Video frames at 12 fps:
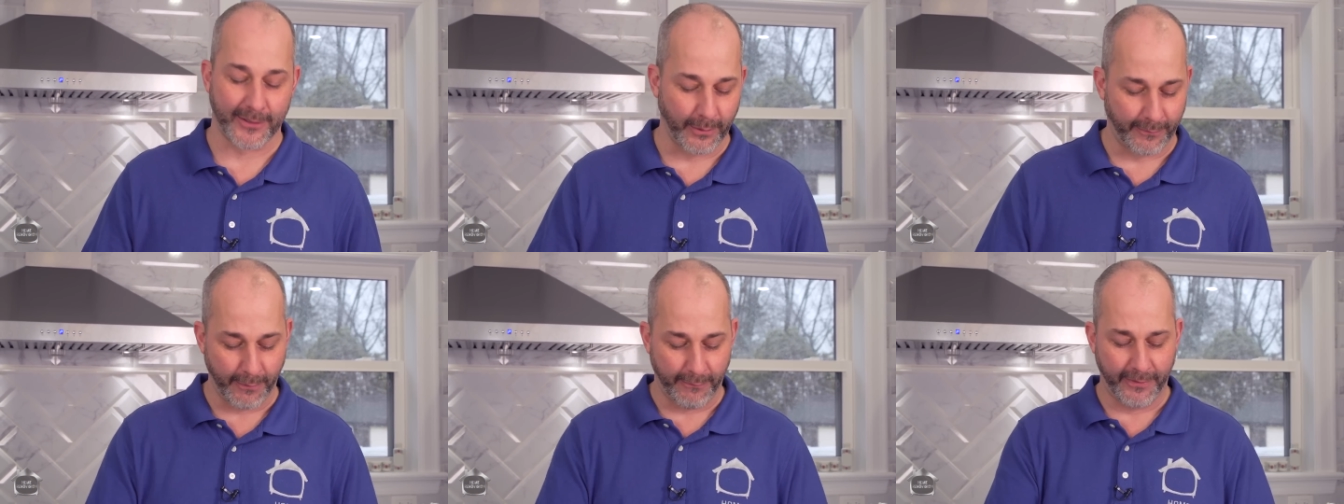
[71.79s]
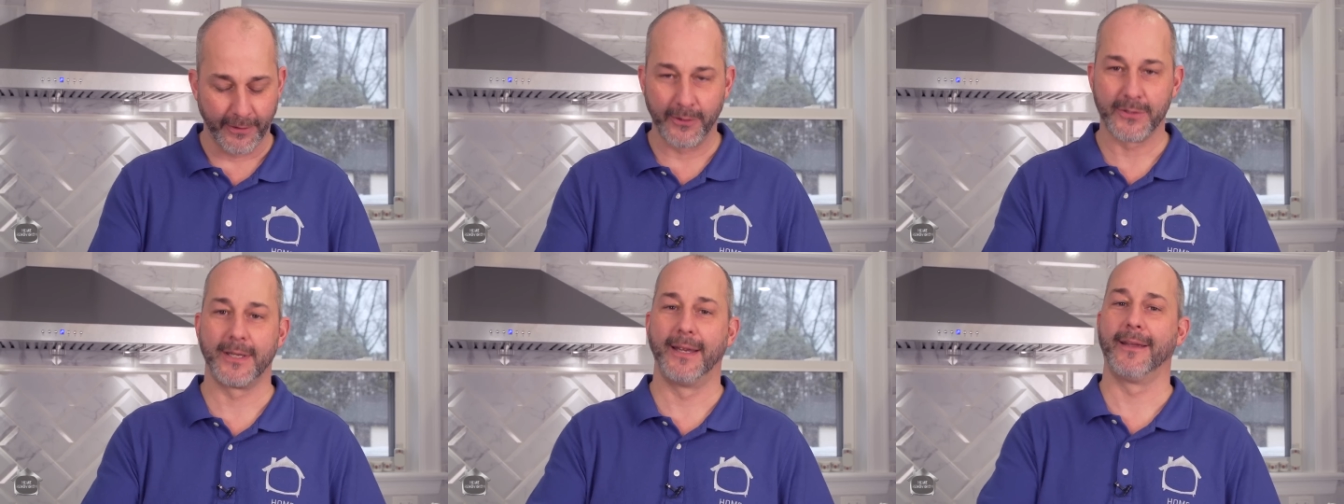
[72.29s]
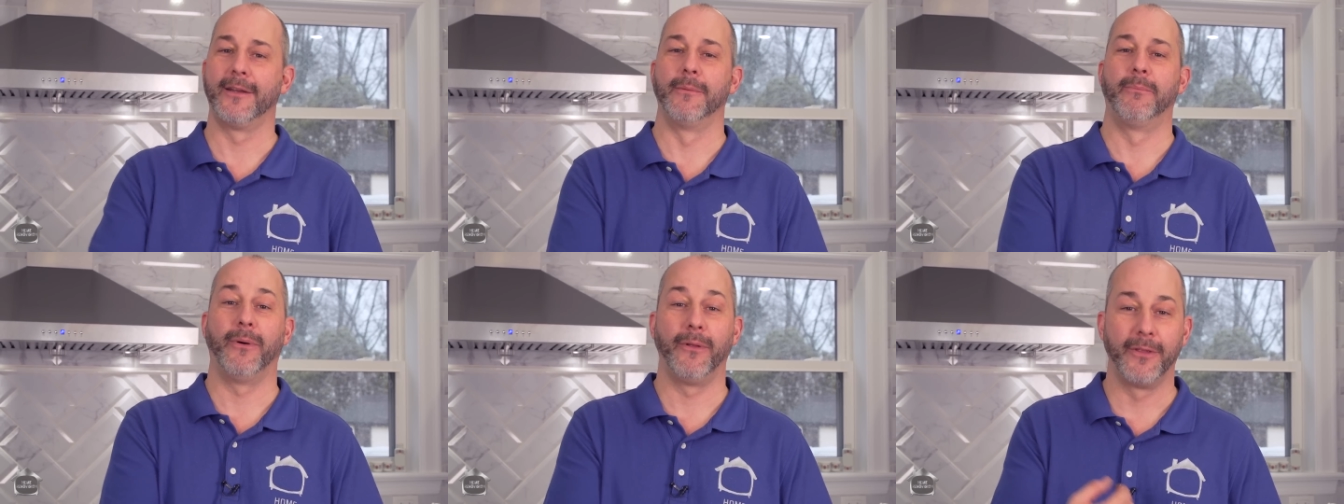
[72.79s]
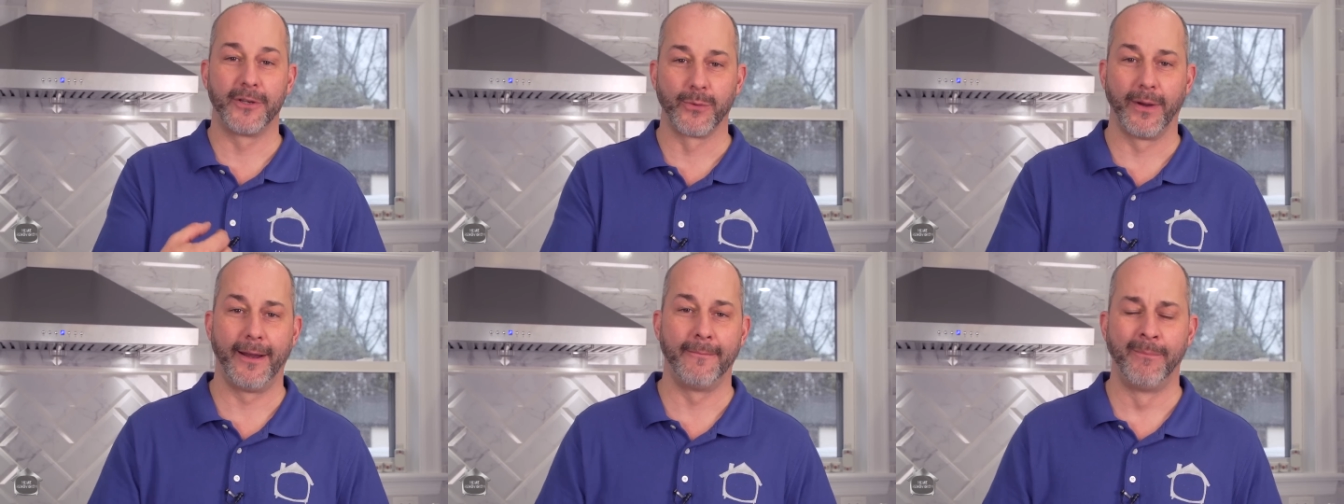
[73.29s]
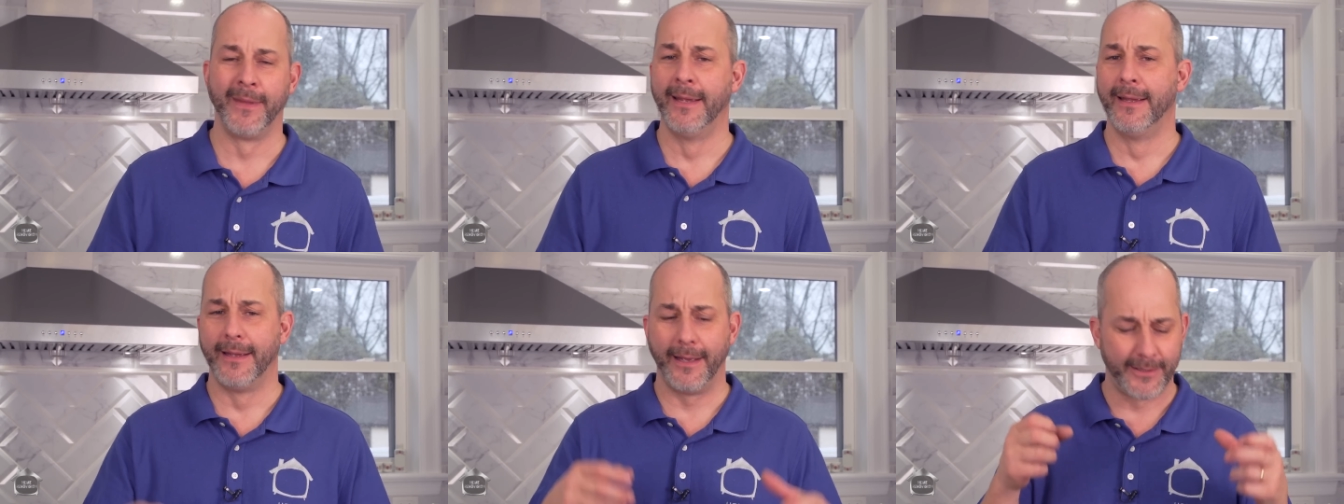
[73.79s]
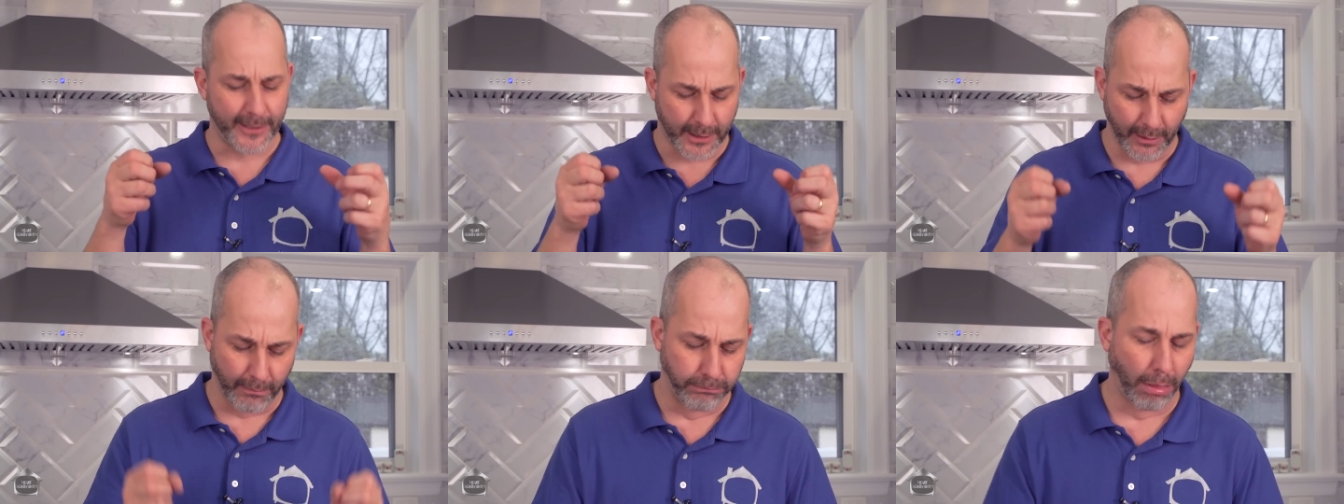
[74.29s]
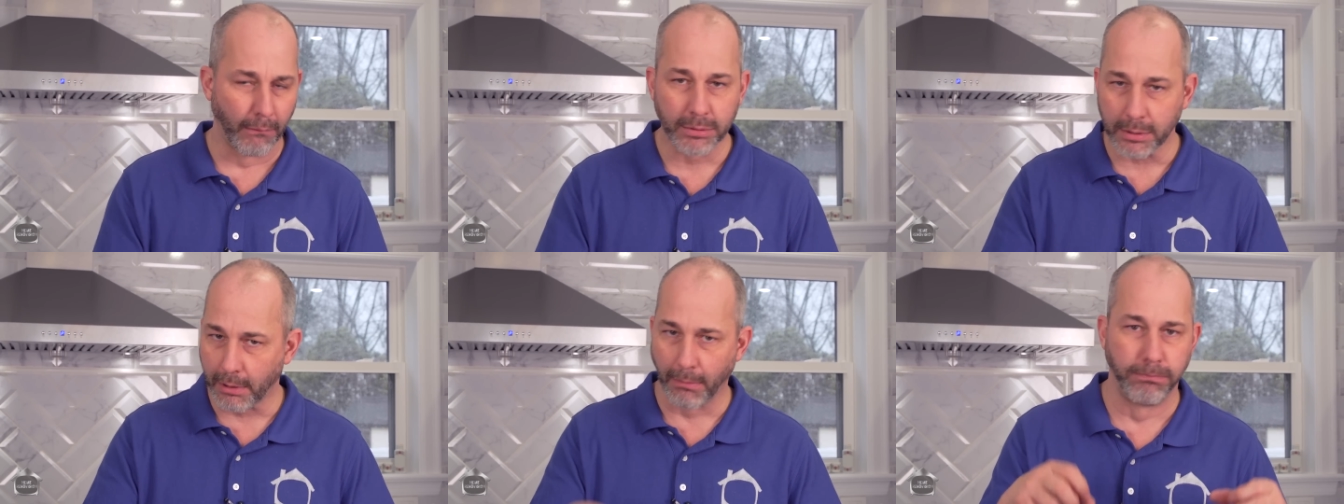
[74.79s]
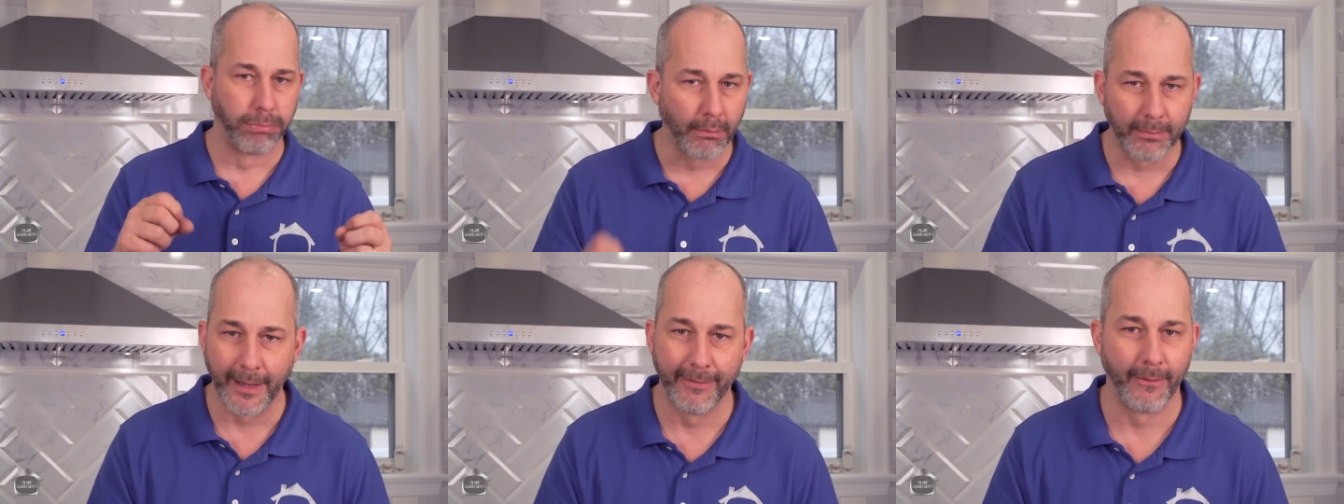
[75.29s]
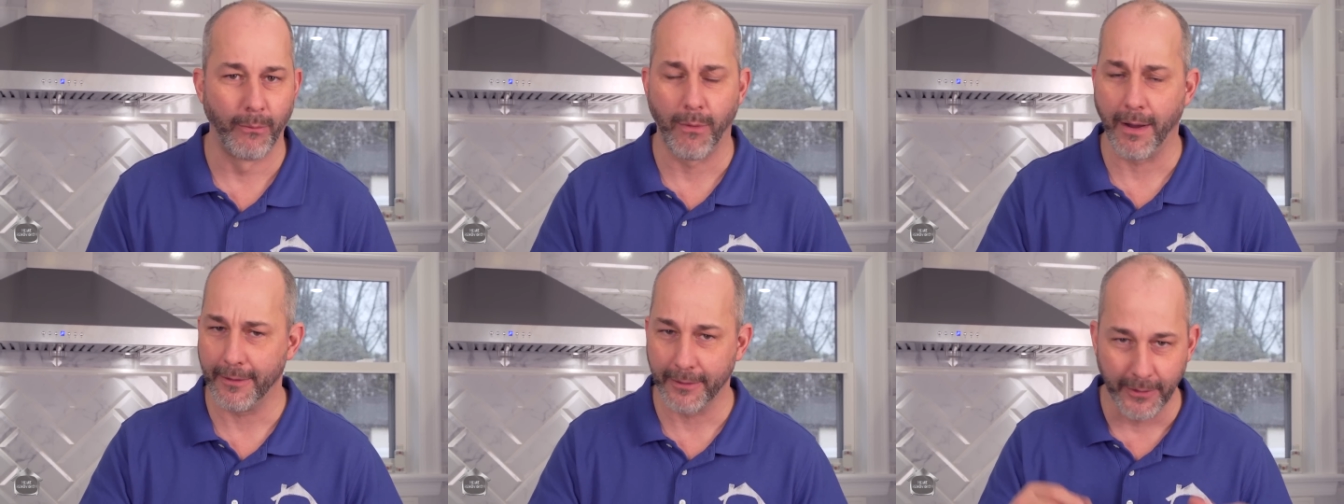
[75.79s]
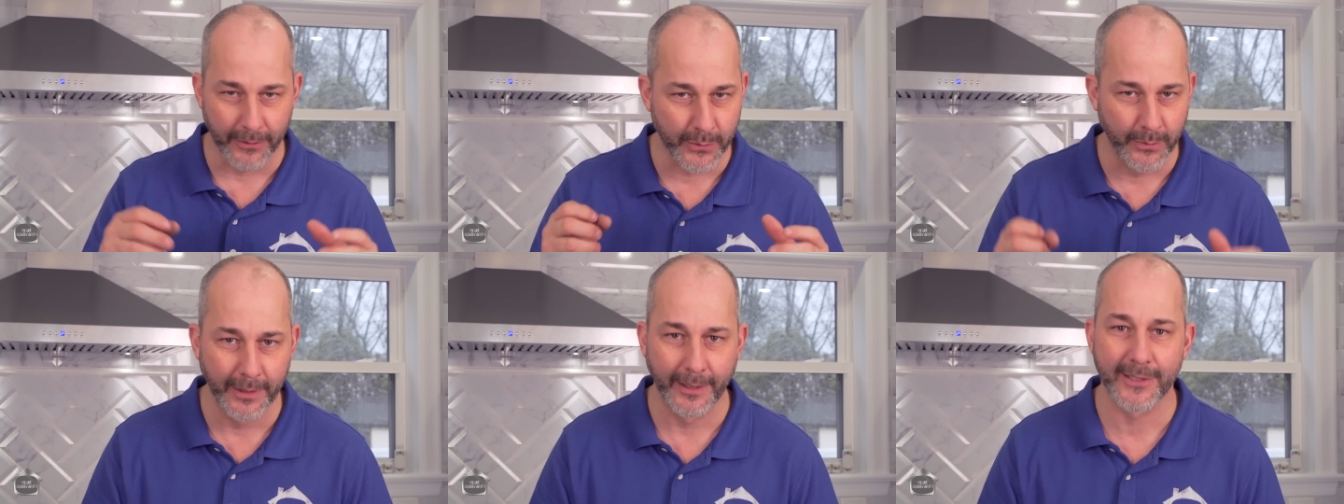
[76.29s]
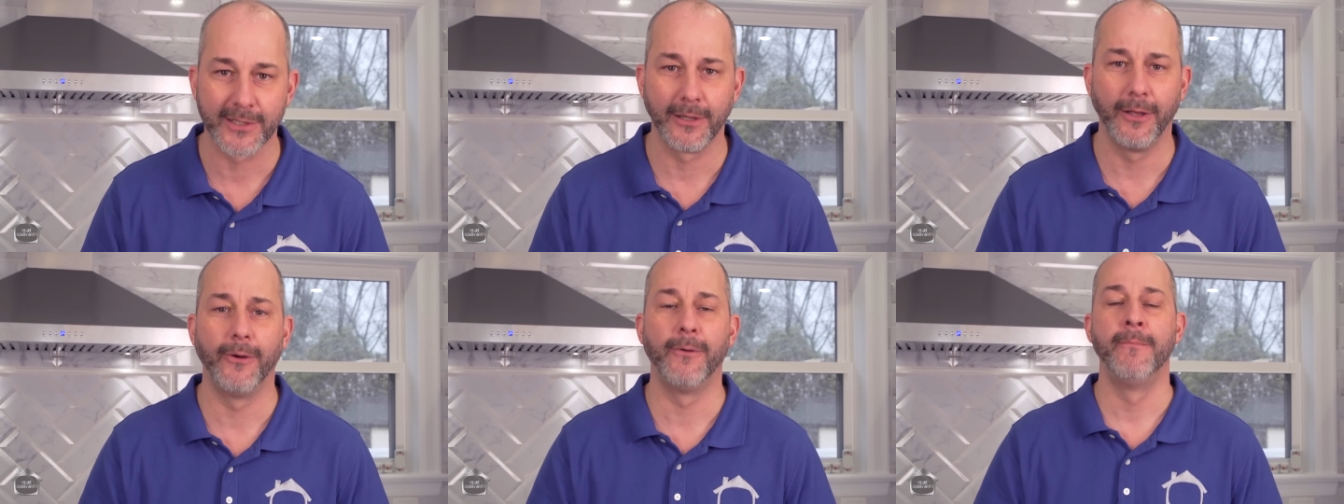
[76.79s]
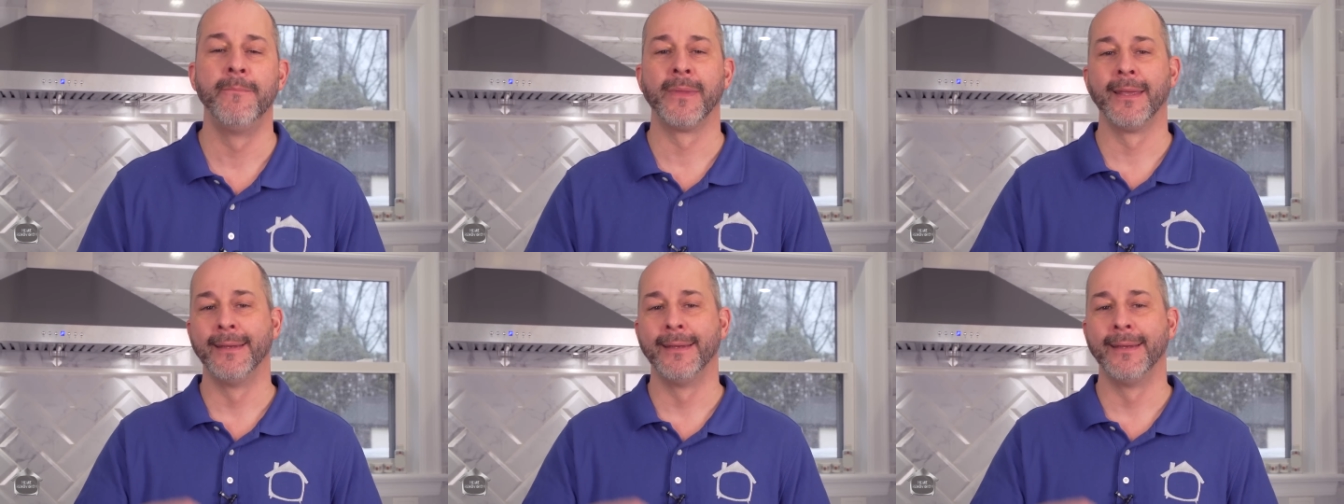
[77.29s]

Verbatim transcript: So if you fill your sink and you pull the drain, it just gurgle, and the water goes really slow.